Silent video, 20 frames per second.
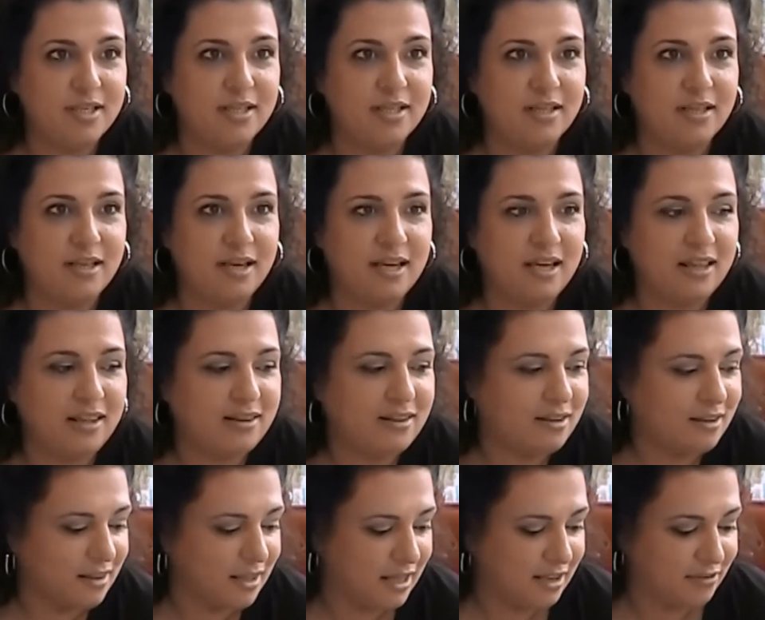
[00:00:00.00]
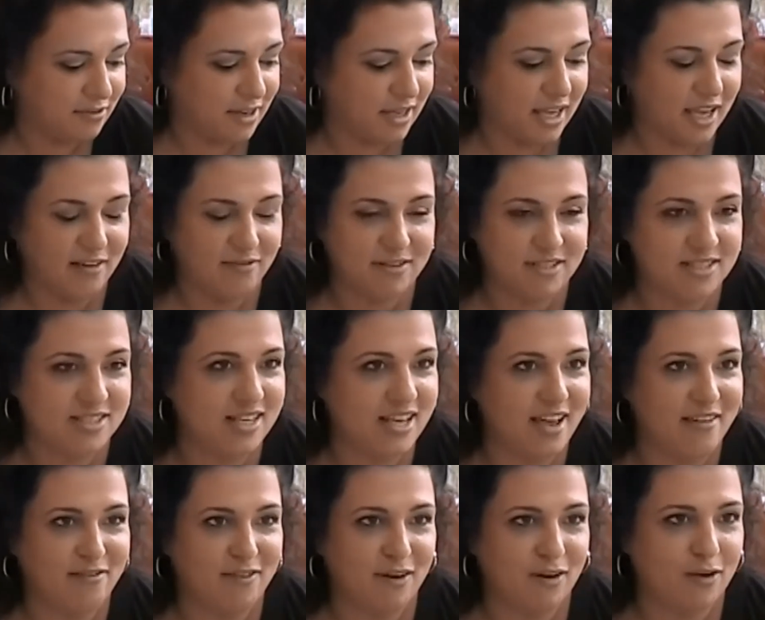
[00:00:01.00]
They even gave us
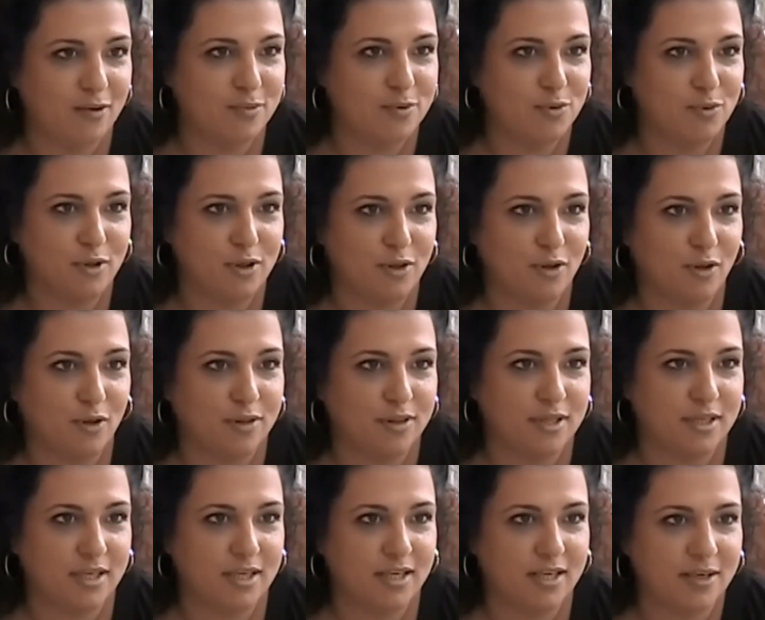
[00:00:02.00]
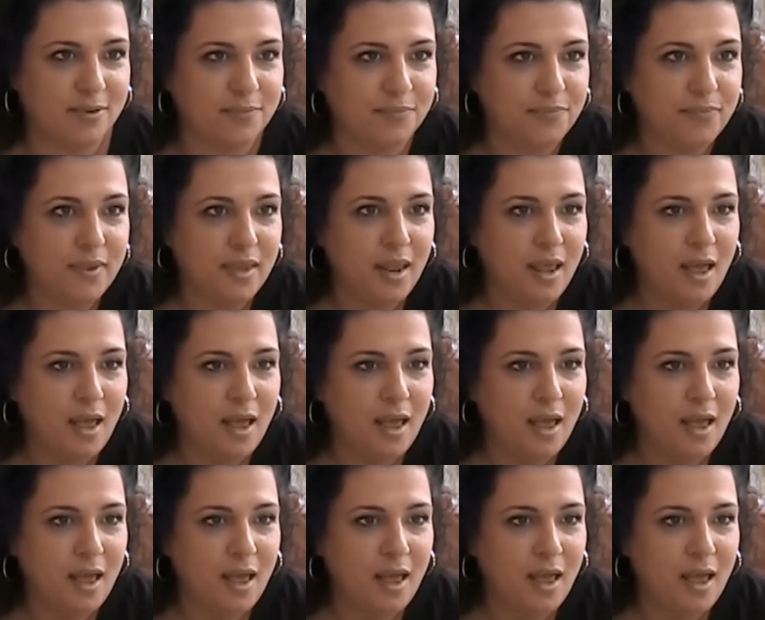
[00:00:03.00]
the envelopes with all the